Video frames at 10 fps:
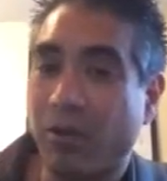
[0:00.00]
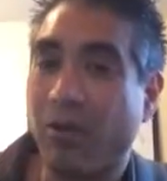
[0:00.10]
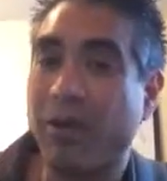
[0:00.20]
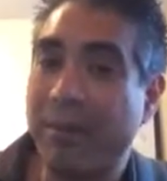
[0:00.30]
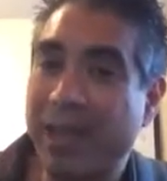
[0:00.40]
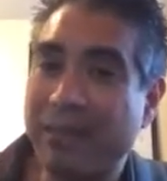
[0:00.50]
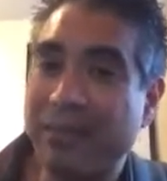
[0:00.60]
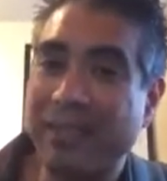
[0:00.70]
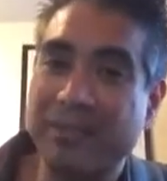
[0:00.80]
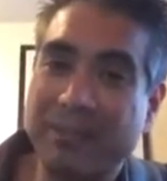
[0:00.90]
or
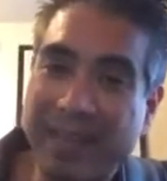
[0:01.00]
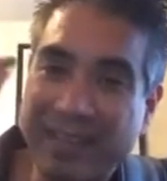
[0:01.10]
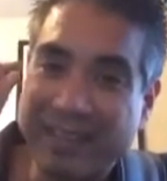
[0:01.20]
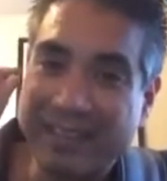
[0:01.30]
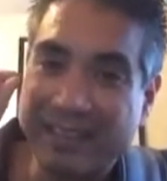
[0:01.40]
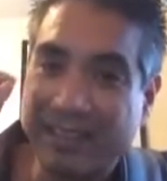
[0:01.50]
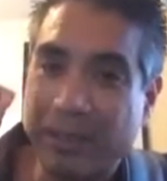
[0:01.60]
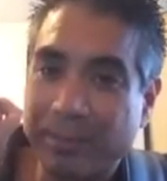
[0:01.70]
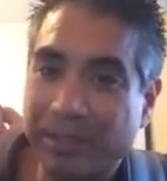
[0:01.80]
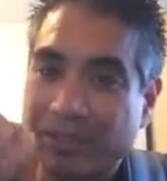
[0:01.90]
maybe it may need a
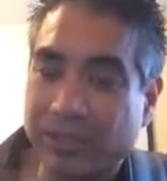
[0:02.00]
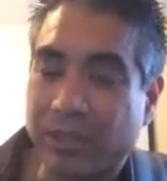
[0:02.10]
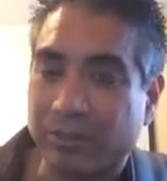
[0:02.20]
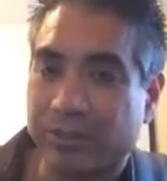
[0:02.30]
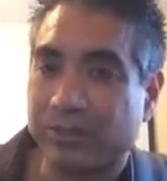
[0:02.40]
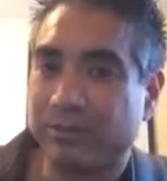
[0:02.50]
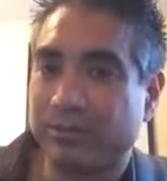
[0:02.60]
little bit of salt,